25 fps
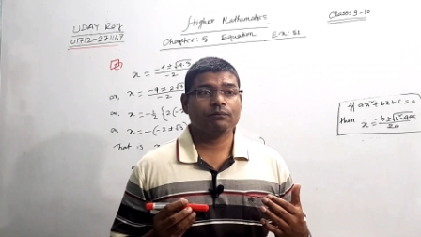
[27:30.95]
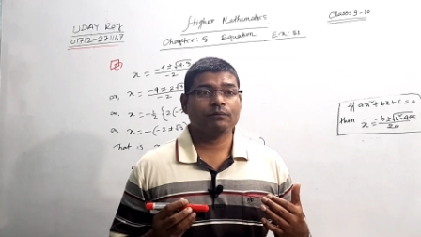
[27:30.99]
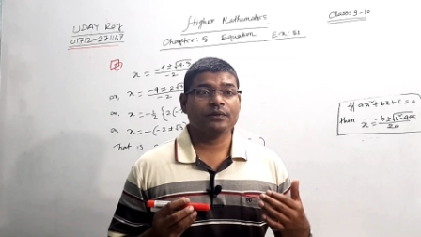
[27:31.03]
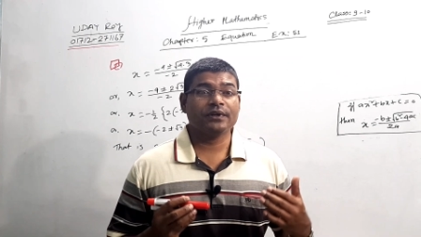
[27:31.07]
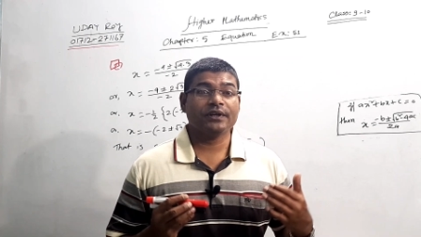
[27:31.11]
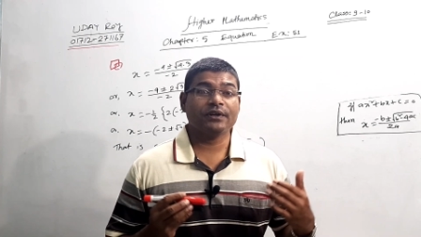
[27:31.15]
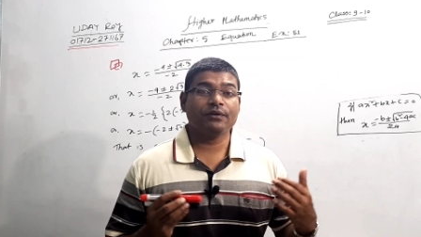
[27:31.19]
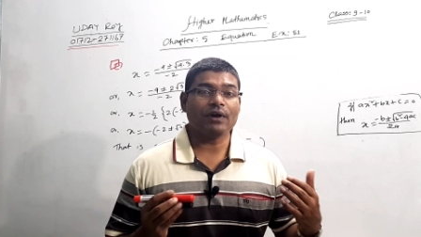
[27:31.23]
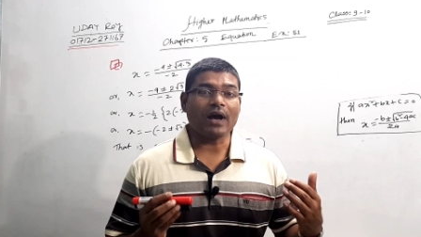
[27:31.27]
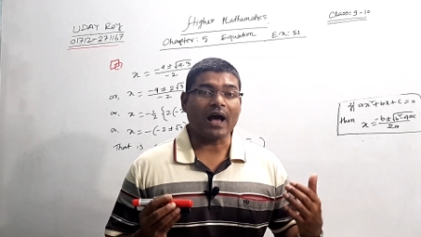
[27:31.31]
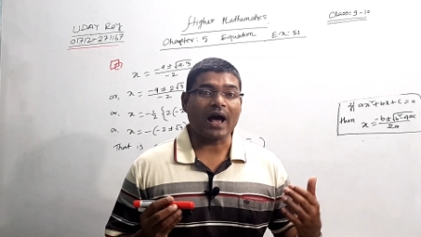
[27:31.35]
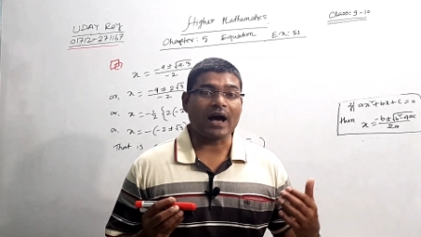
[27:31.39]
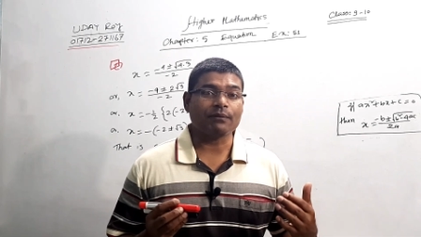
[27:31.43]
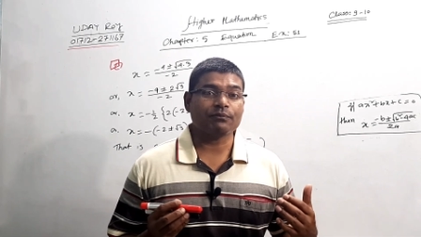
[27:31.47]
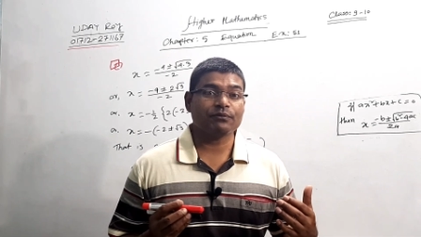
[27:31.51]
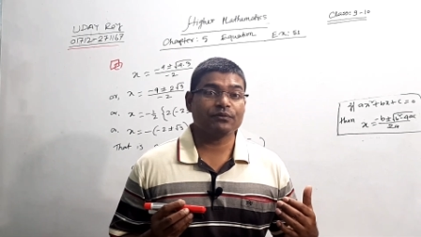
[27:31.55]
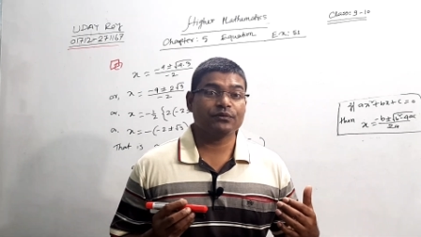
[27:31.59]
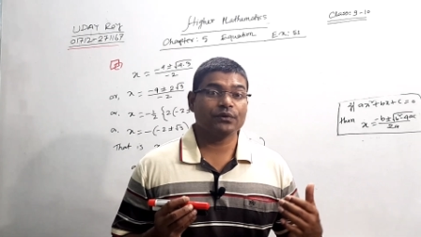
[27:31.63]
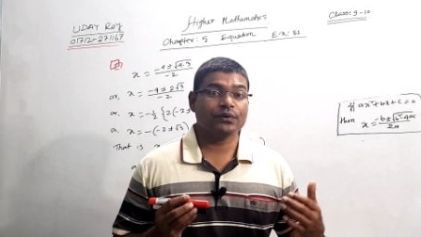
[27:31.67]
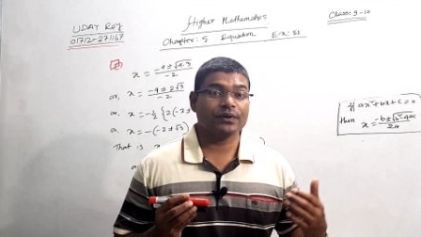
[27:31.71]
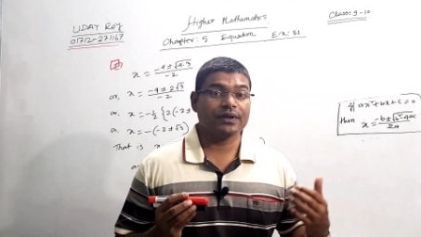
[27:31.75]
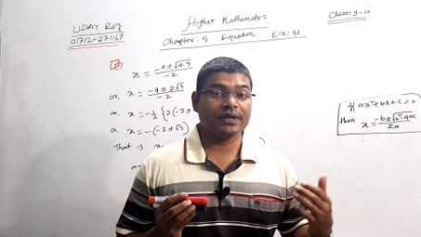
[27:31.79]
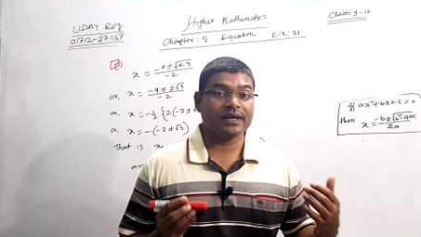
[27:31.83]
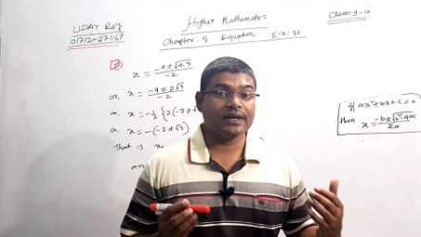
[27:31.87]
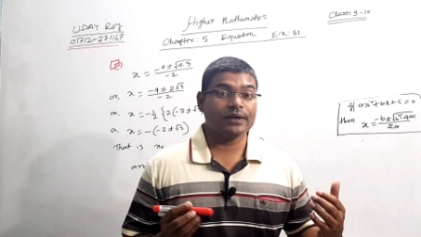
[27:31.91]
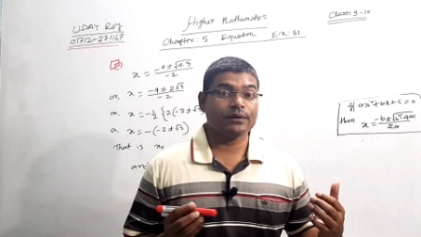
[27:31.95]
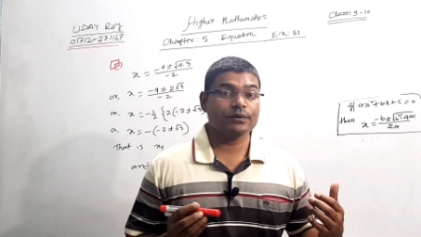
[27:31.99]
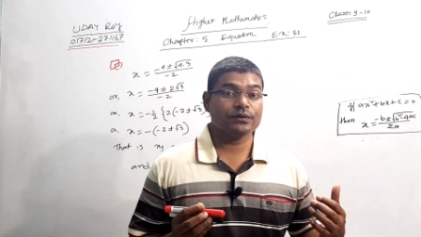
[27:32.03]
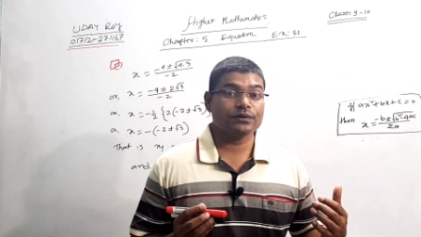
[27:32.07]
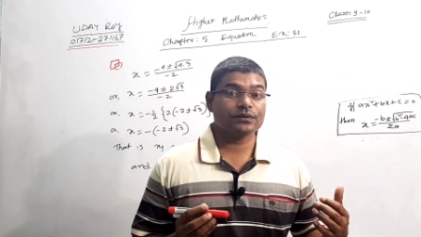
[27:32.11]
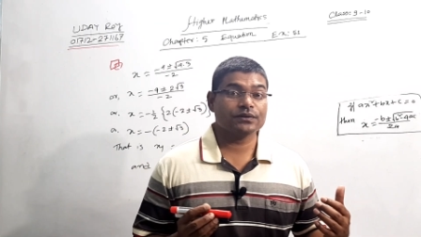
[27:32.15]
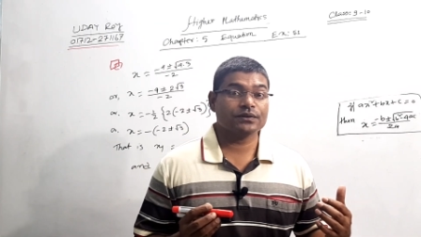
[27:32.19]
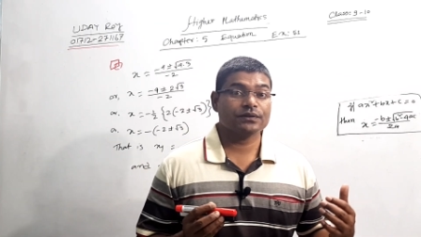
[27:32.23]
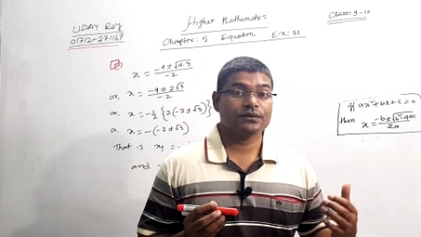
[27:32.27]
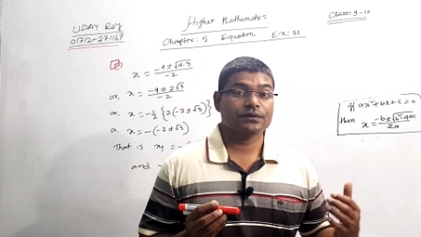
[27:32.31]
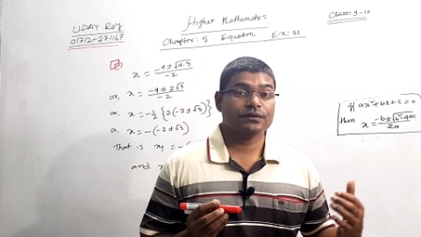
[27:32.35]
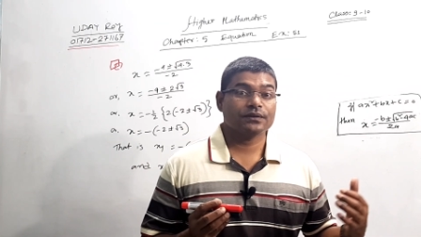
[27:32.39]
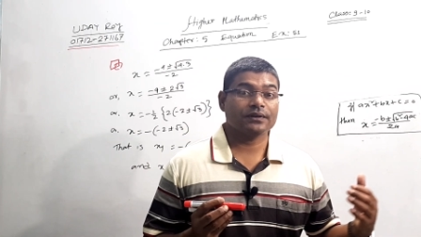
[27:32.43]
you have to
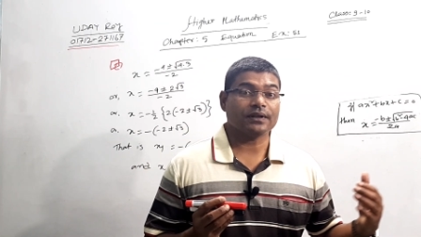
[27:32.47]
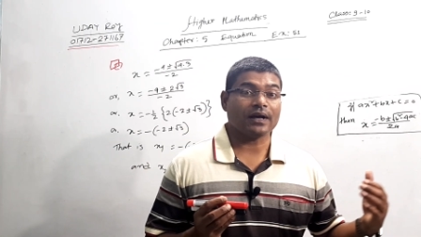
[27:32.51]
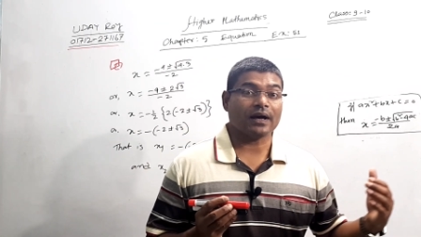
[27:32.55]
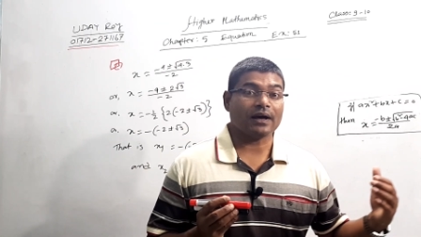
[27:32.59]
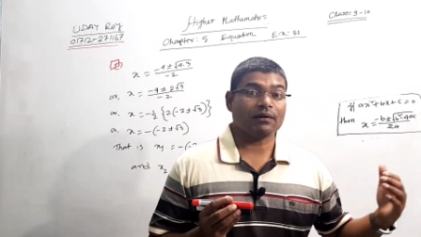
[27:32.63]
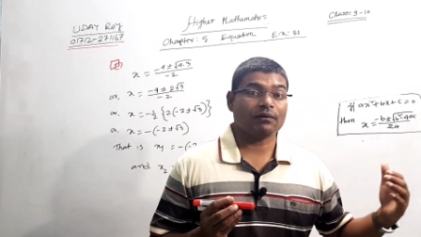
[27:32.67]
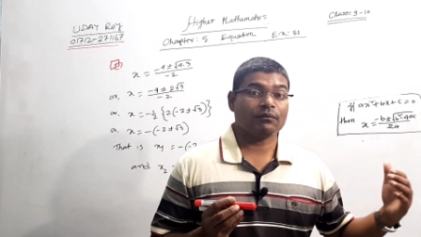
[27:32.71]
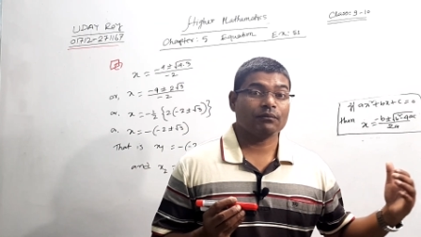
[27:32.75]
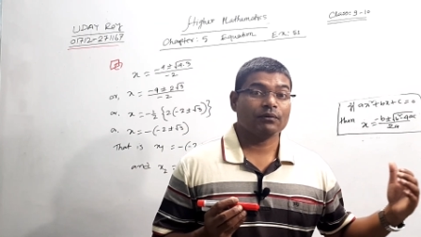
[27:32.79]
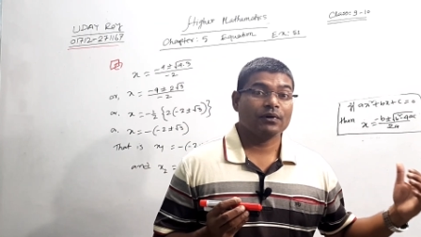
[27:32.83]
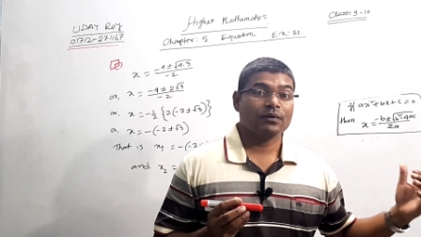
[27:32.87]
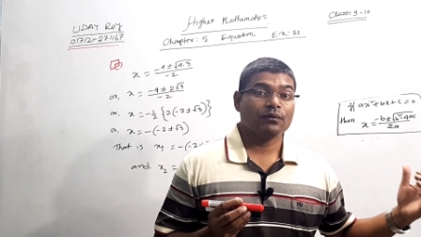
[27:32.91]
use the